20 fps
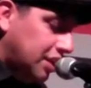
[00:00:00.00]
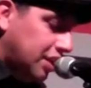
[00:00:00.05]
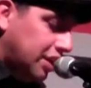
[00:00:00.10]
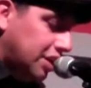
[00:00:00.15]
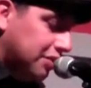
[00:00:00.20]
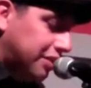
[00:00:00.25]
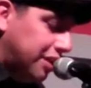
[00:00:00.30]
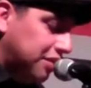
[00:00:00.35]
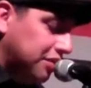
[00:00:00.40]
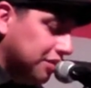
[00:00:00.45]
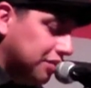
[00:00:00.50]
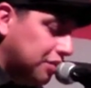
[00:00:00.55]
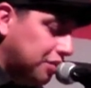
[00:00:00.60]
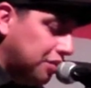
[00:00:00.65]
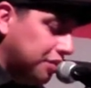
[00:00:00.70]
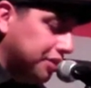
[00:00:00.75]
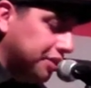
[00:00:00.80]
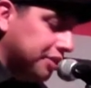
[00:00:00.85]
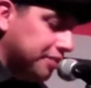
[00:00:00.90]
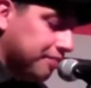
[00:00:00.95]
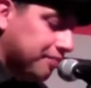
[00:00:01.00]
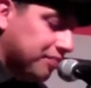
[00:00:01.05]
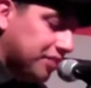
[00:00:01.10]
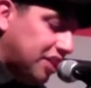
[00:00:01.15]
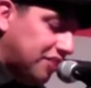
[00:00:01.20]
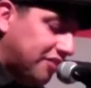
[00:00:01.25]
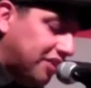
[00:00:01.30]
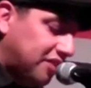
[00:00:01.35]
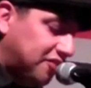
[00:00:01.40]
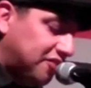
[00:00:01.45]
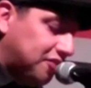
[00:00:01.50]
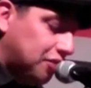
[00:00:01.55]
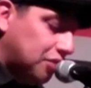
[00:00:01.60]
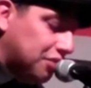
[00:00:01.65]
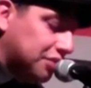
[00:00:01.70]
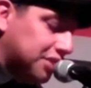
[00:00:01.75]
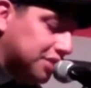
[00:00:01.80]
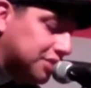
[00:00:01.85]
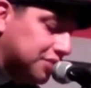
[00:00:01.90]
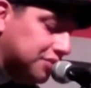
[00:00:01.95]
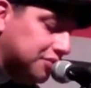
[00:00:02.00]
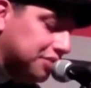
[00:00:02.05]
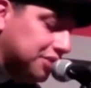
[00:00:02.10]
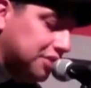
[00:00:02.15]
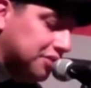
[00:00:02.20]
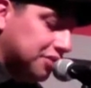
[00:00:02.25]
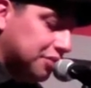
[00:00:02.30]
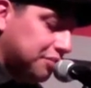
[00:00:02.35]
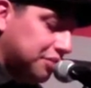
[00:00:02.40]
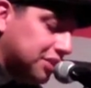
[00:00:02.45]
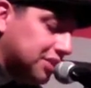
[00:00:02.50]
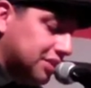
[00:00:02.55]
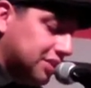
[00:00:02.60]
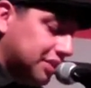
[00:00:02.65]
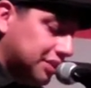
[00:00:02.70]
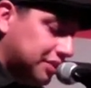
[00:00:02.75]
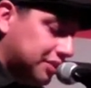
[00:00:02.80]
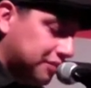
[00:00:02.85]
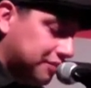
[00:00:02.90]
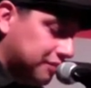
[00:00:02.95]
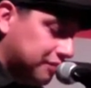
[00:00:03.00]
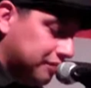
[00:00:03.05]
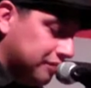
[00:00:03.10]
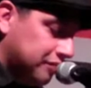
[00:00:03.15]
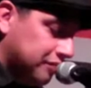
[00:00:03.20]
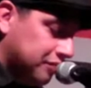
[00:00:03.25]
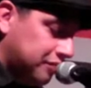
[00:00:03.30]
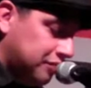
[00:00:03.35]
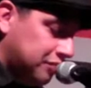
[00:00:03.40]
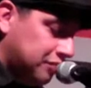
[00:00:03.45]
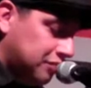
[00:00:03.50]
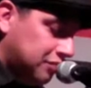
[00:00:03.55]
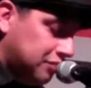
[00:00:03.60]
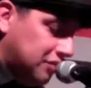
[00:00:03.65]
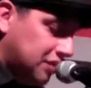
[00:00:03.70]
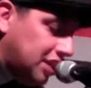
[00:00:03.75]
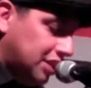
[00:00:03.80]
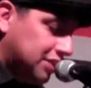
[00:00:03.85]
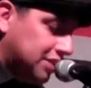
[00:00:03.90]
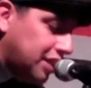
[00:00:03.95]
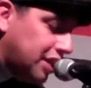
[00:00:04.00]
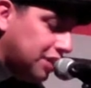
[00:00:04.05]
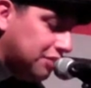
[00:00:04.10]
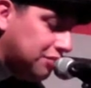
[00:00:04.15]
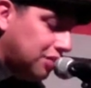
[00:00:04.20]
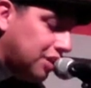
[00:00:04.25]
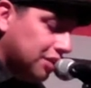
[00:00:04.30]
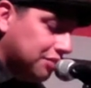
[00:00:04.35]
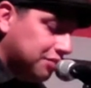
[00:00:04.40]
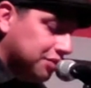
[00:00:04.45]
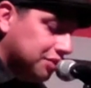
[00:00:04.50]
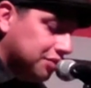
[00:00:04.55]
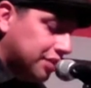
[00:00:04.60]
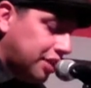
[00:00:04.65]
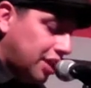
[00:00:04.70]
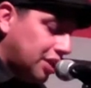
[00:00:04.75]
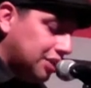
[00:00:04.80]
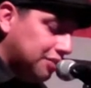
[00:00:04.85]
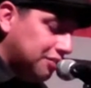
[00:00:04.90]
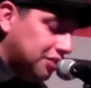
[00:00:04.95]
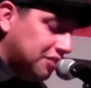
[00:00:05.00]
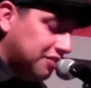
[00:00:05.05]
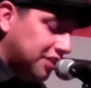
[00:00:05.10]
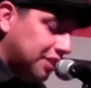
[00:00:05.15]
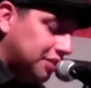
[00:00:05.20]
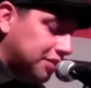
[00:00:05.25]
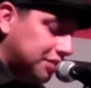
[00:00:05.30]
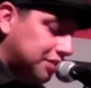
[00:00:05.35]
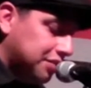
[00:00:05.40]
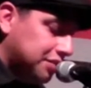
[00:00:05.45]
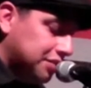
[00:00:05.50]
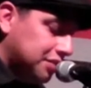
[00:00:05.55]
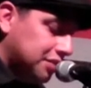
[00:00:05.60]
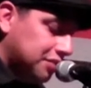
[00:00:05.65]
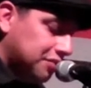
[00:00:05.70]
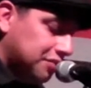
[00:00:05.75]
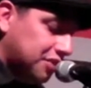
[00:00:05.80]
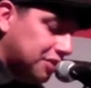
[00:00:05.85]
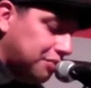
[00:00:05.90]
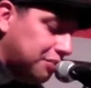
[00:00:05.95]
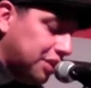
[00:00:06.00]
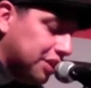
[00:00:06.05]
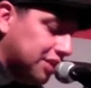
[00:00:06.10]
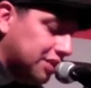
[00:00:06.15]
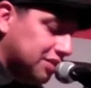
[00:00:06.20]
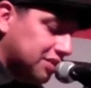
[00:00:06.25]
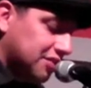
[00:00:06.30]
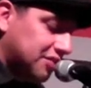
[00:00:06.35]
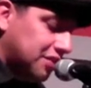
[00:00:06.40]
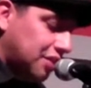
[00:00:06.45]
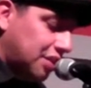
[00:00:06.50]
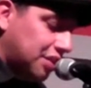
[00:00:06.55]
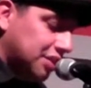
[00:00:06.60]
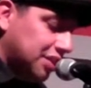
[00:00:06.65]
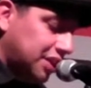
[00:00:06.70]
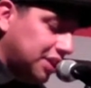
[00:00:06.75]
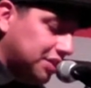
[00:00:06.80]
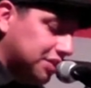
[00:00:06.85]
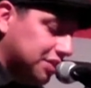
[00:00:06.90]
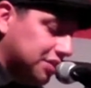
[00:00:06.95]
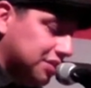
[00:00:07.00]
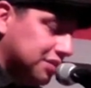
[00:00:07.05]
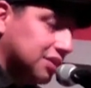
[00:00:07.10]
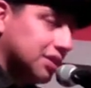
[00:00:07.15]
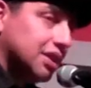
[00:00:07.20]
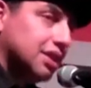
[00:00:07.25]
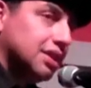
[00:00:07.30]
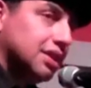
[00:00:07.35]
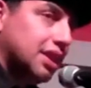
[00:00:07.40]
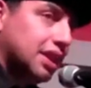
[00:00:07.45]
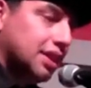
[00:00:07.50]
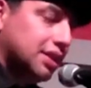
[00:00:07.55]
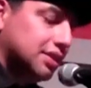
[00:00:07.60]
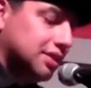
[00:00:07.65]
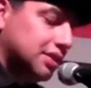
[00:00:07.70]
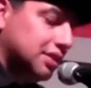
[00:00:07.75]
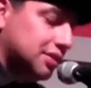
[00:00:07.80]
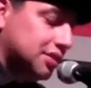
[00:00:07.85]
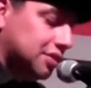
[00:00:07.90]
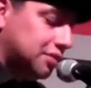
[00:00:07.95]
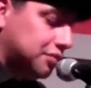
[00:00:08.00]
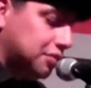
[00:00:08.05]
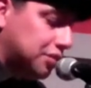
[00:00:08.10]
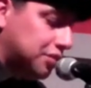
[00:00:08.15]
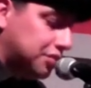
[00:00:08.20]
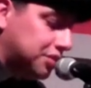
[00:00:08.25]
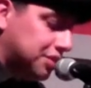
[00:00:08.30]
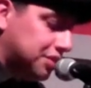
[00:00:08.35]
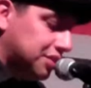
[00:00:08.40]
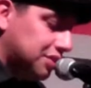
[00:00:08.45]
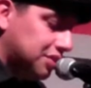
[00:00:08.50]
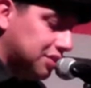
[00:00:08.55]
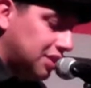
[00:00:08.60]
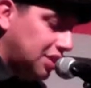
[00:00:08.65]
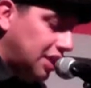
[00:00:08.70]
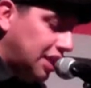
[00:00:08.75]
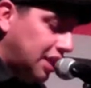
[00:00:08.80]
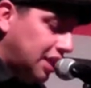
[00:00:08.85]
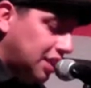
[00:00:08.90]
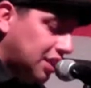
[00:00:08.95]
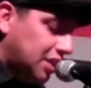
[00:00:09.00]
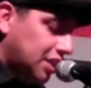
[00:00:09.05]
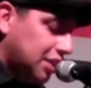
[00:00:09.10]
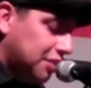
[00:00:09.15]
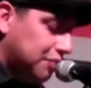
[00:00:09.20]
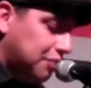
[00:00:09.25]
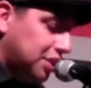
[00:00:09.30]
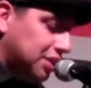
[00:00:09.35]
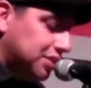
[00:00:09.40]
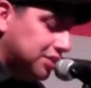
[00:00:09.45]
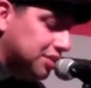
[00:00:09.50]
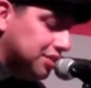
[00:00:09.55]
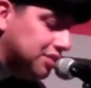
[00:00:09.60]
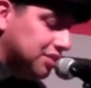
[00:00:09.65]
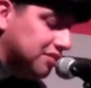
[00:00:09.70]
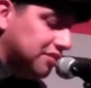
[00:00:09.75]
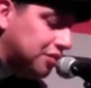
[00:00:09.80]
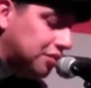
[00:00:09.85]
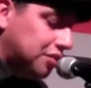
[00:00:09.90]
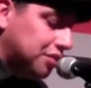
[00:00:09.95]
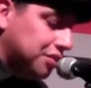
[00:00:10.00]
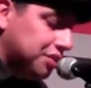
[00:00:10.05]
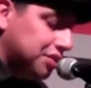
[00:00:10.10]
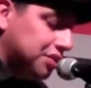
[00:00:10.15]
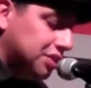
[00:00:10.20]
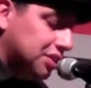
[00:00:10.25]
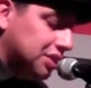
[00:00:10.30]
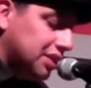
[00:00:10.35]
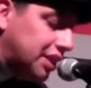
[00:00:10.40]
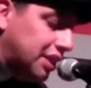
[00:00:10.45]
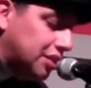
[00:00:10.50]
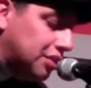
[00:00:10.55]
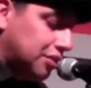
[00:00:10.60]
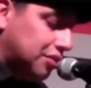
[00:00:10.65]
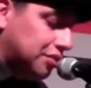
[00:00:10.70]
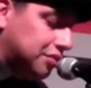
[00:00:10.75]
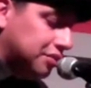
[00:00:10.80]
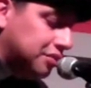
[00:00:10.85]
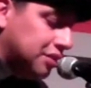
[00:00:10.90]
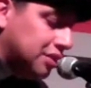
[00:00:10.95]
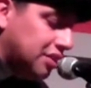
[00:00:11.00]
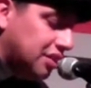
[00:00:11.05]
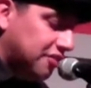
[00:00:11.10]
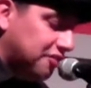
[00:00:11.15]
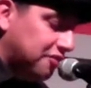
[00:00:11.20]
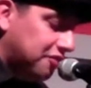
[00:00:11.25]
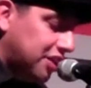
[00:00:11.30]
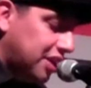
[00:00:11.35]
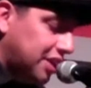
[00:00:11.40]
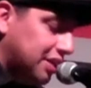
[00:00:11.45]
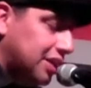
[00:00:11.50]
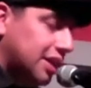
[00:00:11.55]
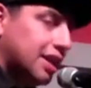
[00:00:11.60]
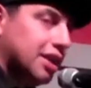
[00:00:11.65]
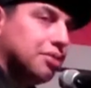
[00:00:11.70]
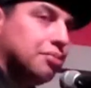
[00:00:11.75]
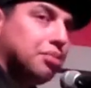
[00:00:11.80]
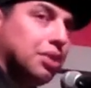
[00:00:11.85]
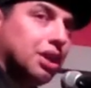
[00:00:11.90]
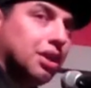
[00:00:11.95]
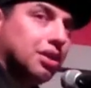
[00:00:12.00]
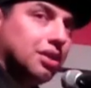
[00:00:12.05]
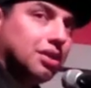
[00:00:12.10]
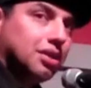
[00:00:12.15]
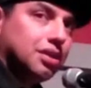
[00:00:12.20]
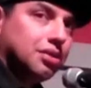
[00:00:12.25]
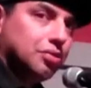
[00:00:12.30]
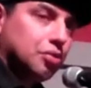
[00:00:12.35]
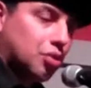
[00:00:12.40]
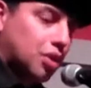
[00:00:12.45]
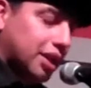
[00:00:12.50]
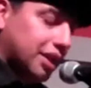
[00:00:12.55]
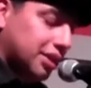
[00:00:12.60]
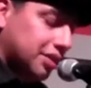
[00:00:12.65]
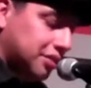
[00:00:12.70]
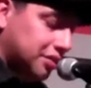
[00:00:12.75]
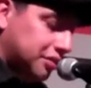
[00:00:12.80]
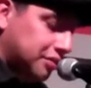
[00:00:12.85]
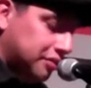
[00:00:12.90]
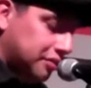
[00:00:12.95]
Around the corner, they found florists doing good business. The sidewalk was crowded with vendors with buckets of carnations and daisies and roses, thick bunches of orange and yellow, of red and pink and white.